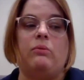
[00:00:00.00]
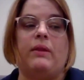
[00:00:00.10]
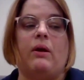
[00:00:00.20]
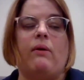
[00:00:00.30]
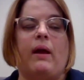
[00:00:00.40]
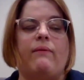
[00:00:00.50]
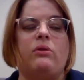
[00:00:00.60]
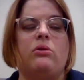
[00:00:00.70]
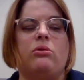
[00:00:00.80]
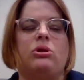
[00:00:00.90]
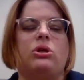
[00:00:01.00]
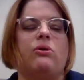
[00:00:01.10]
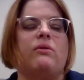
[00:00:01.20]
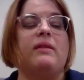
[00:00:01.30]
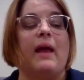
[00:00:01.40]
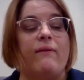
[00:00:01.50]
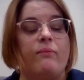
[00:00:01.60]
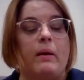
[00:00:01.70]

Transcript: without having to search out a staff